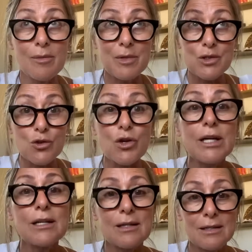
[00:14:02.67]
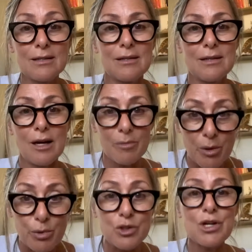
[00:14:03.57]
screen. I'm the
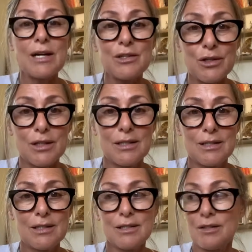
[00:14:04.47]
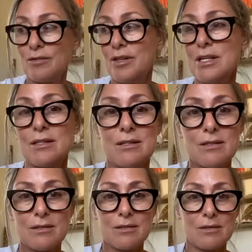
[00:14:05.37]
projector of this
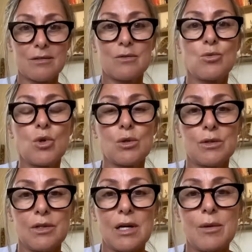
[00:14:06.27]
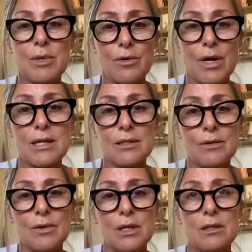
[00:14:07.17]
world that I'm interacting
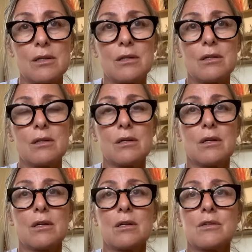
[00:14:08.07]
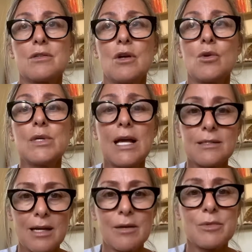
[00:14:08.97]
with. So
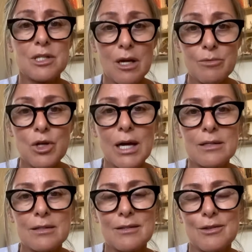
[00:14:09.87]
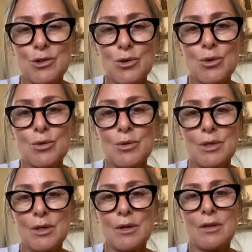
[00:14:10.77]
yes, I am subject to
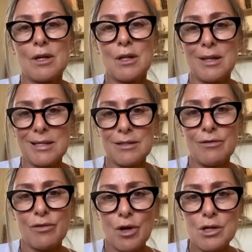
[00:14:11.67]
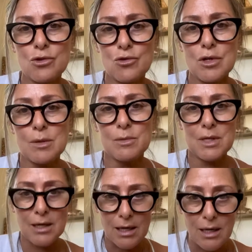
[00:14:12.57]
the collective thought streams
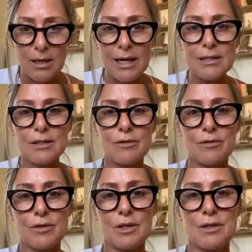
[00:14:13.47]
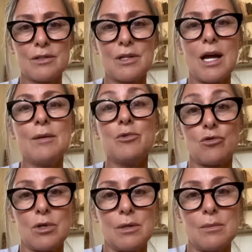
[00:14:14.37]
and the collective time
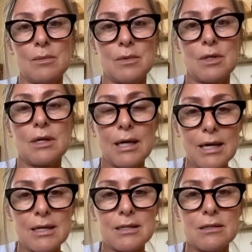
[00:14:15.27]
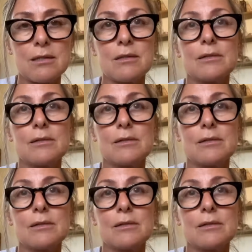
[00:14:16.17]
stream, and